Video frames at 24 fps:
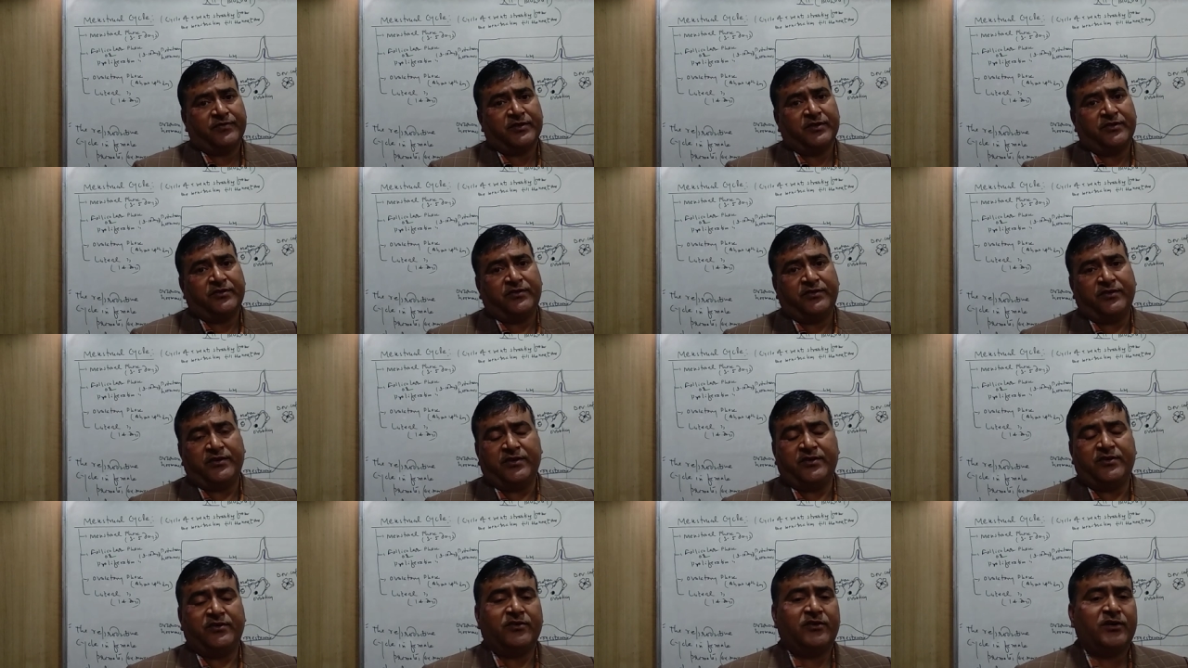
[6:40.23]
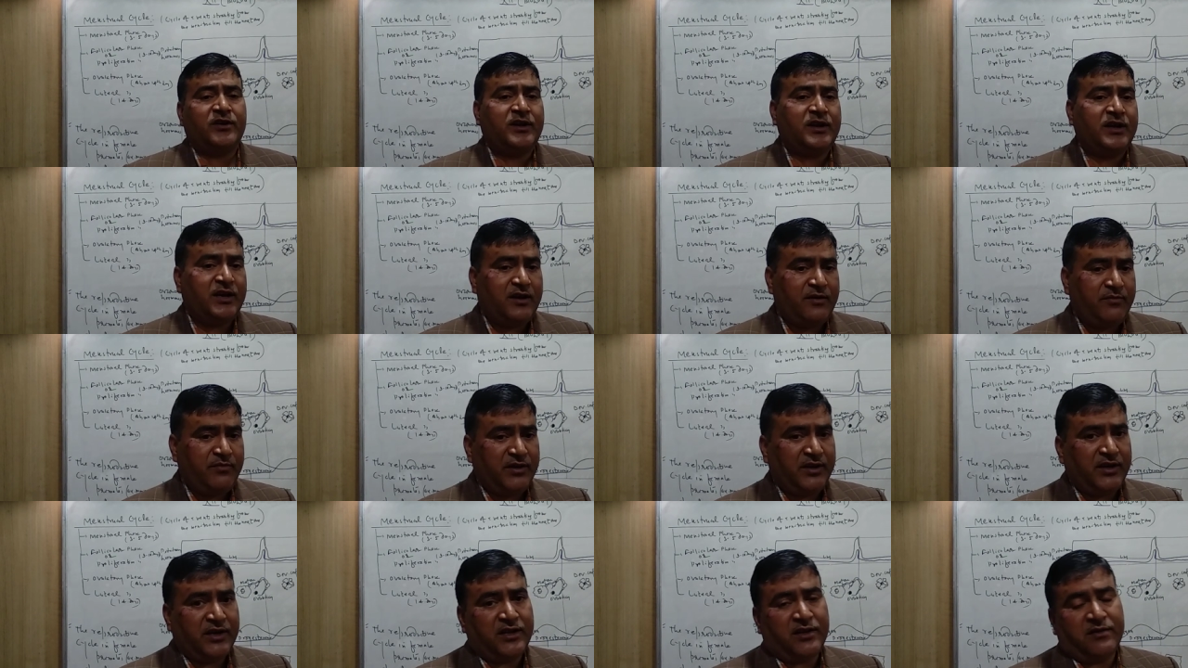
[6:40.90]
she is not
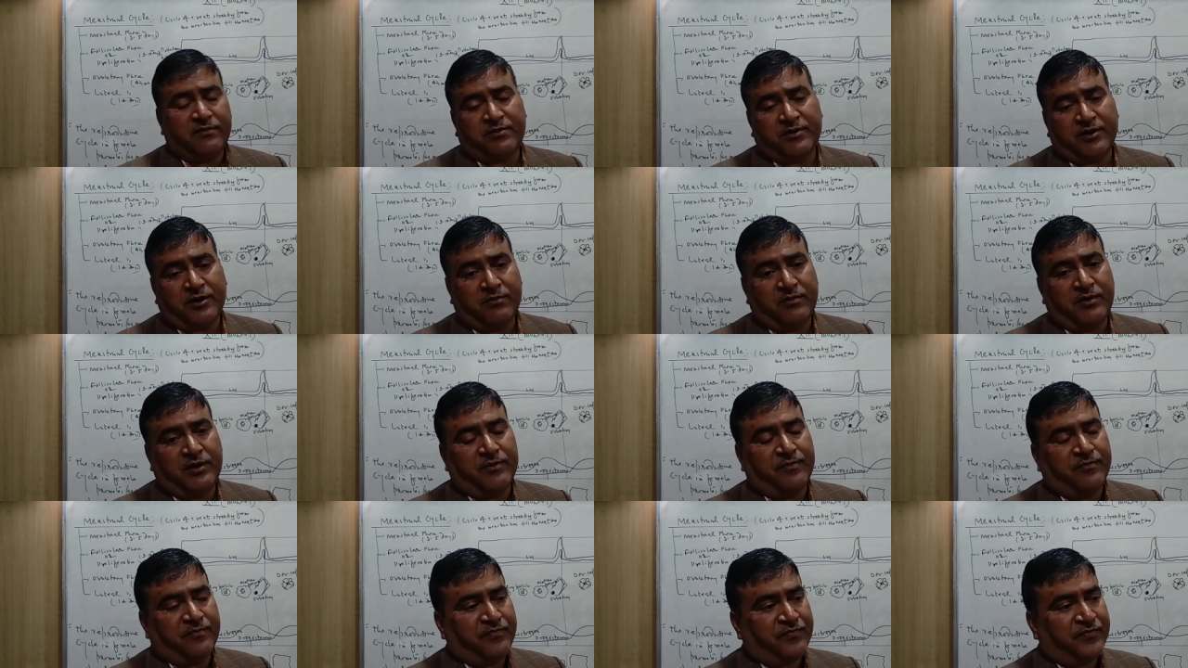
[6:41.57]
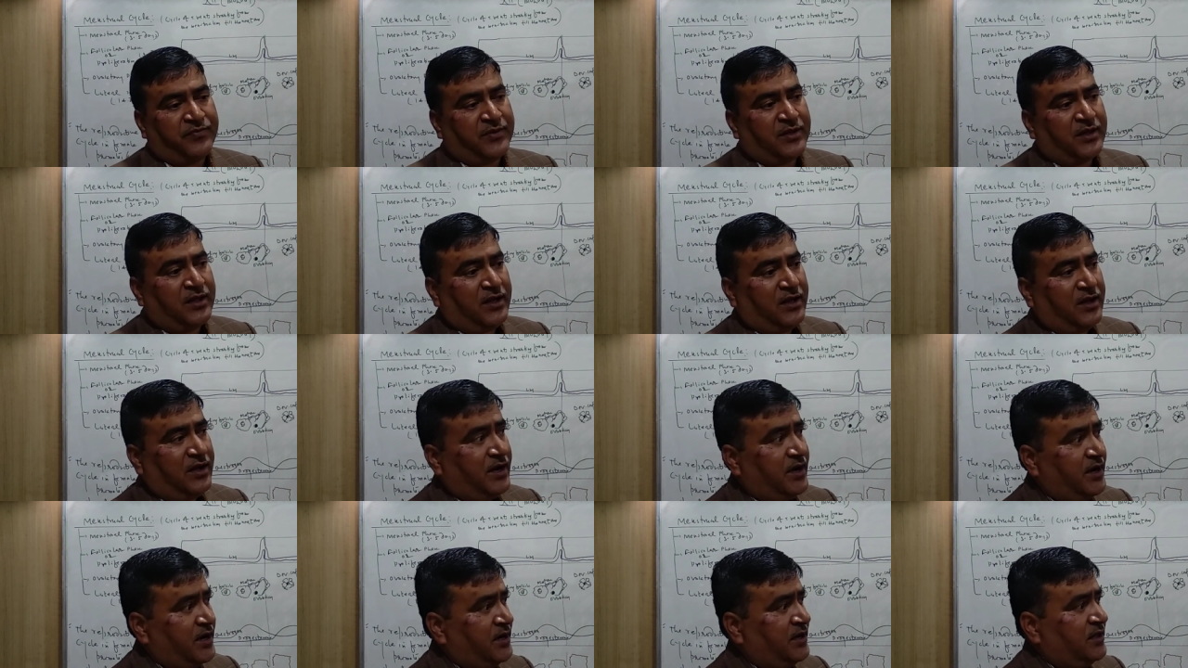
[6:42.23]
having any problem
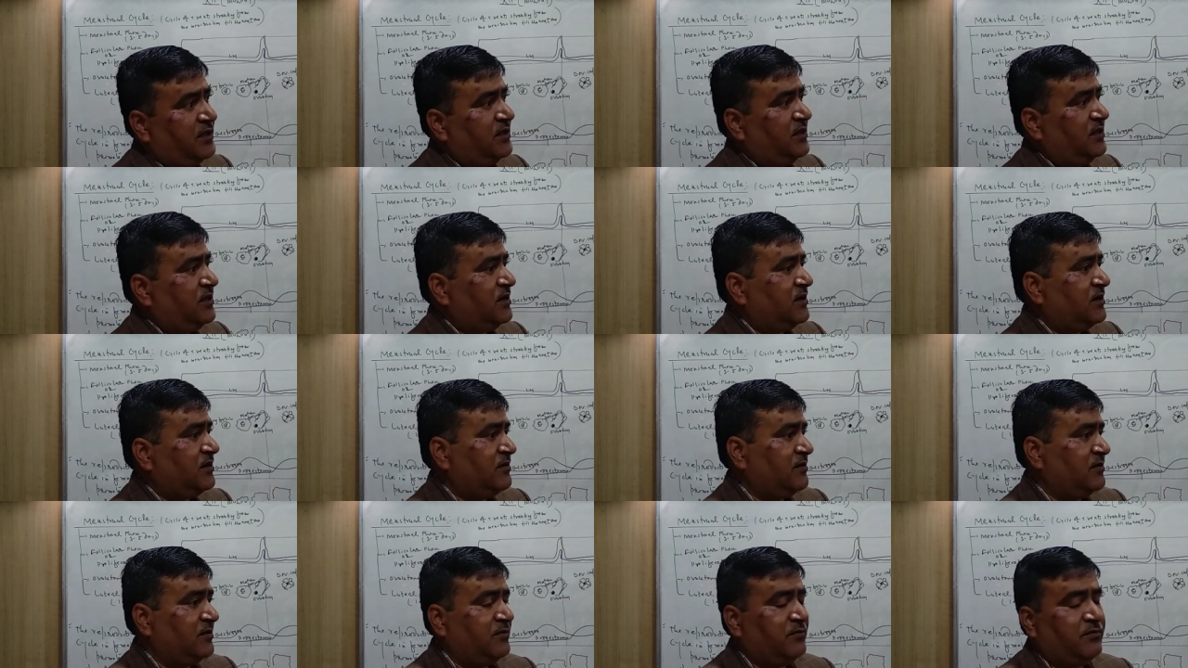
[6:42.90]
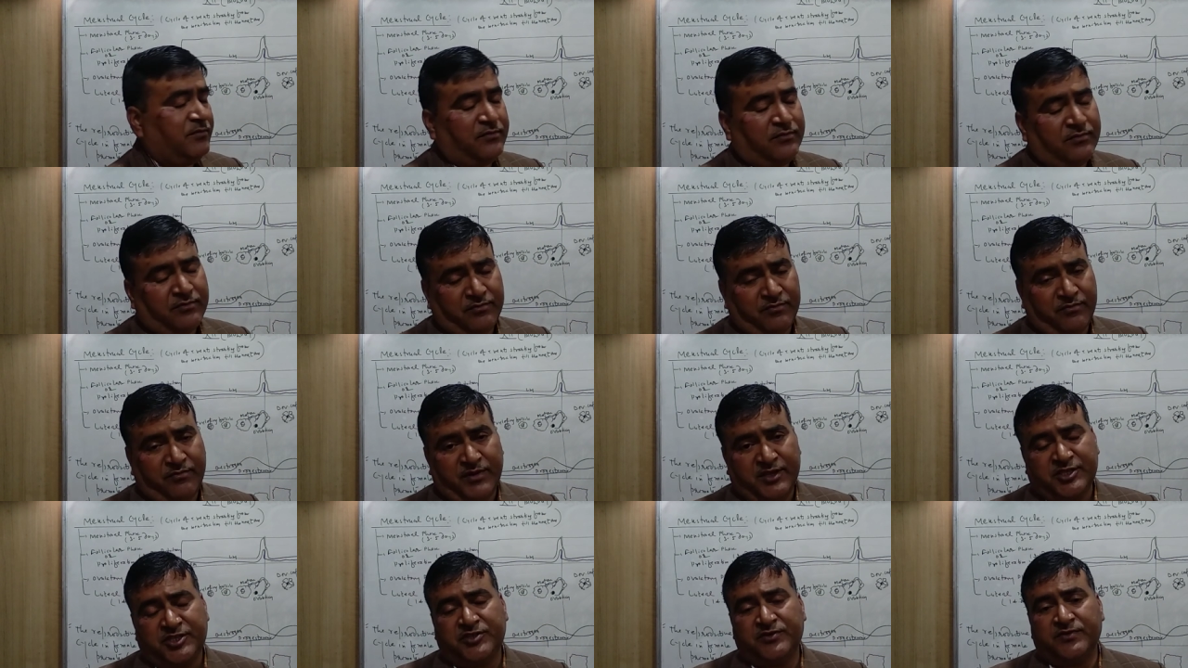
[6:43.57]
and the
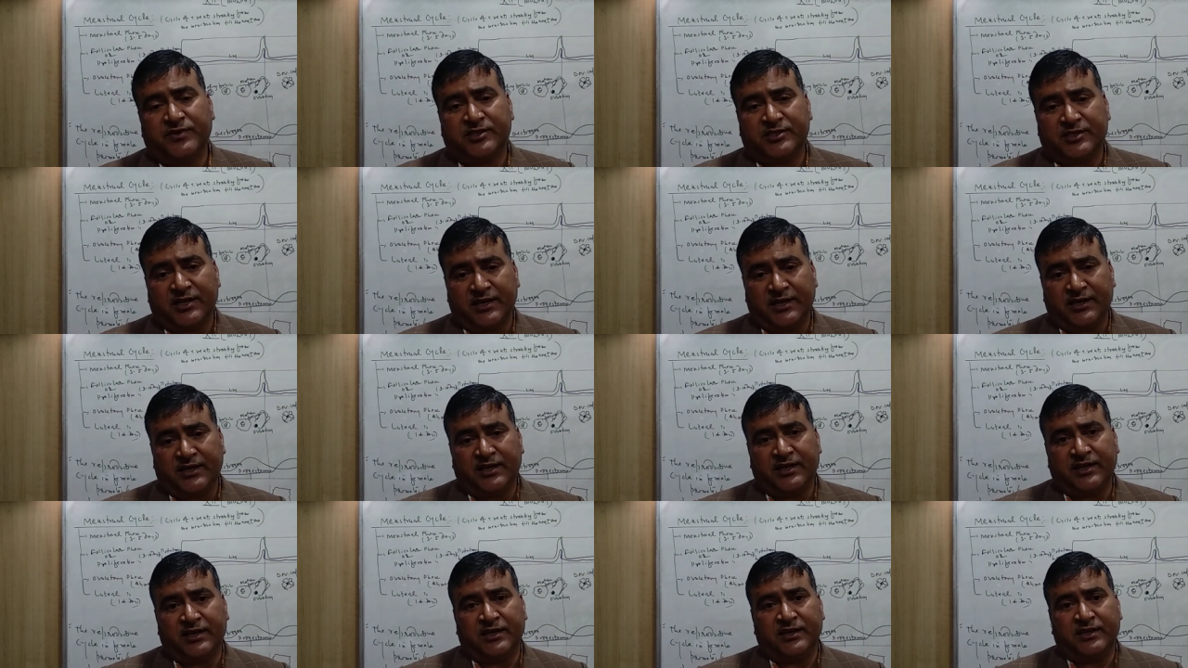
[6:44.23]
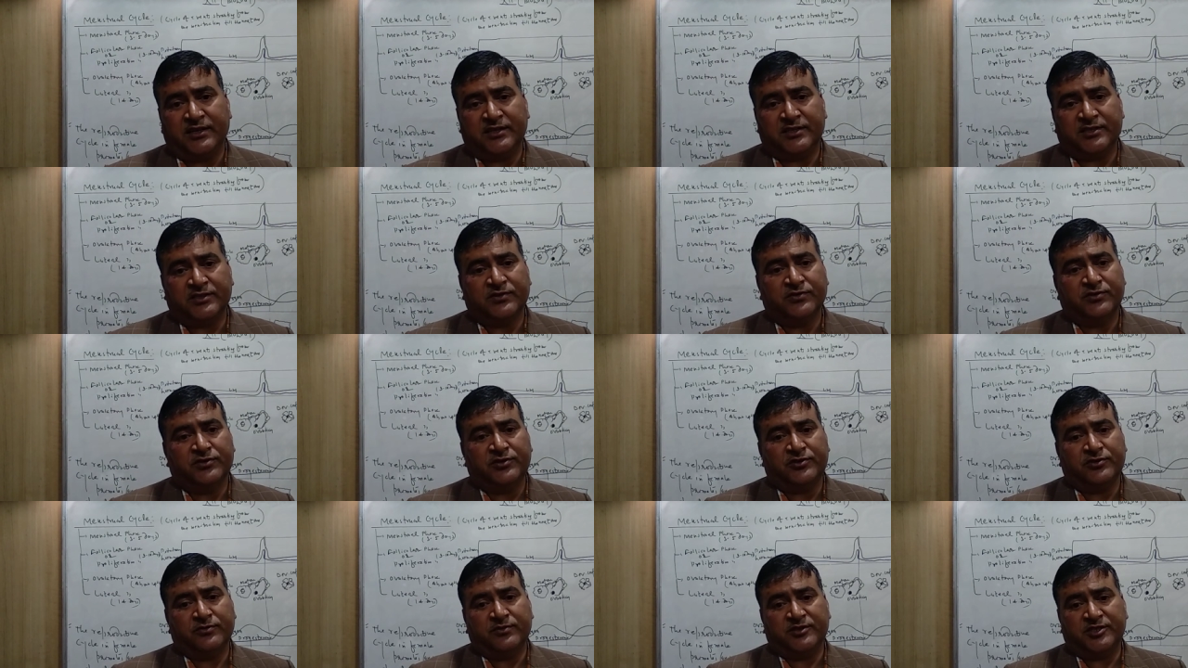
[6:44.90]
menstrual cycle is
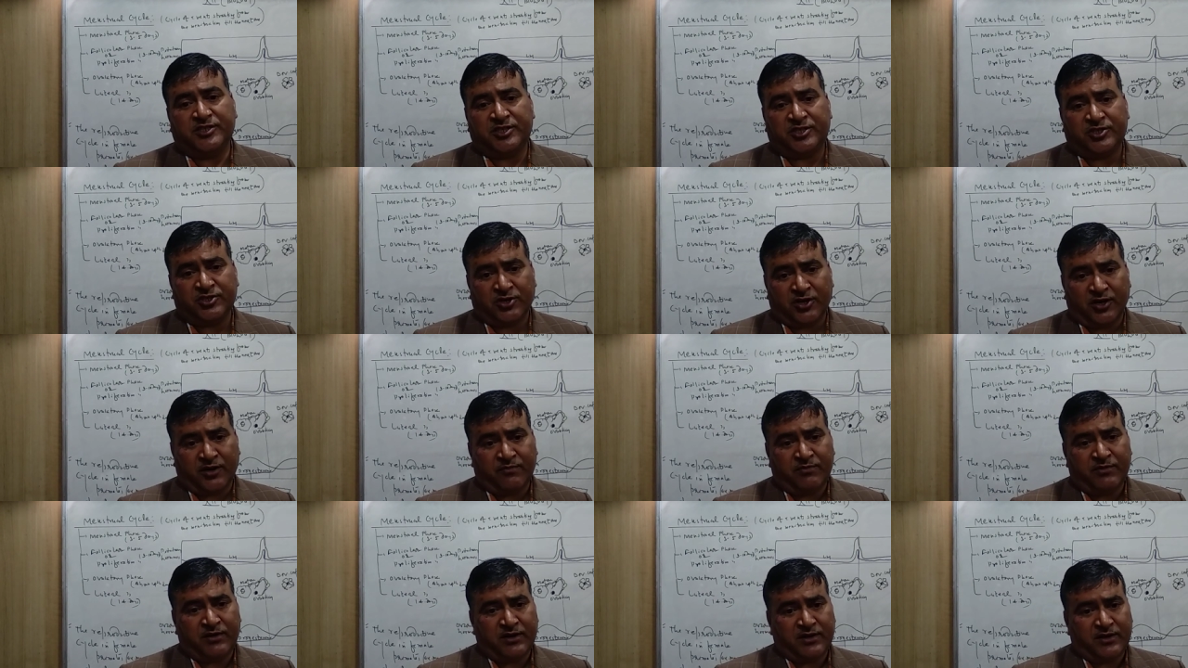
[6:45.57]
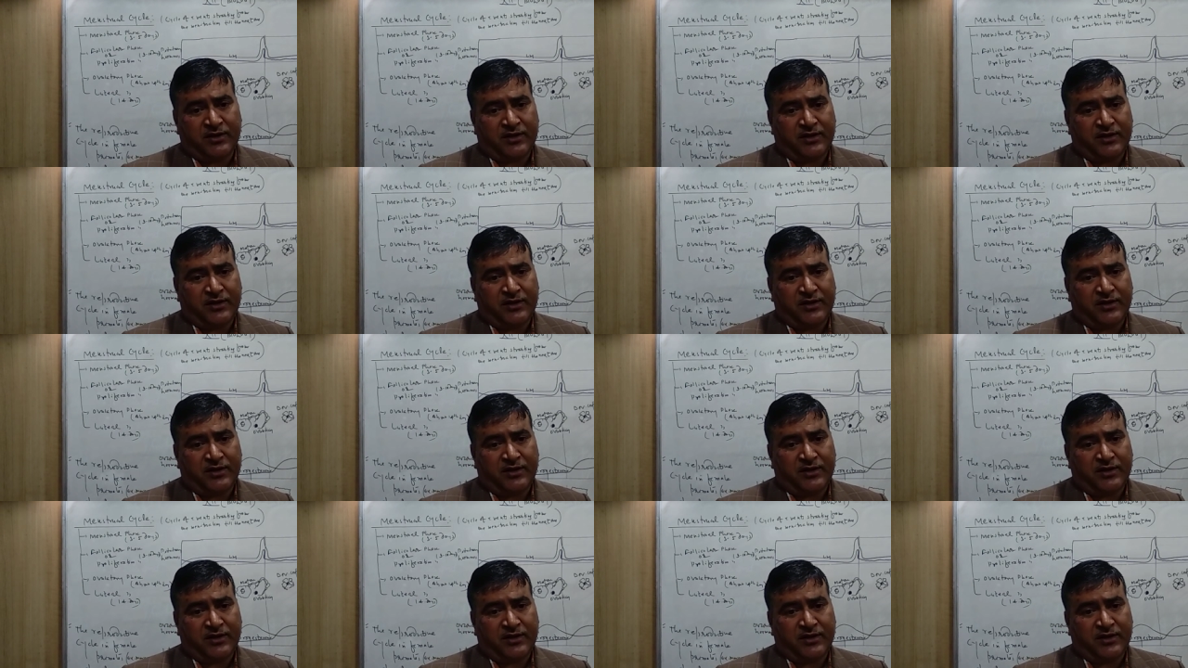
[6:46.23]
going to be stopped,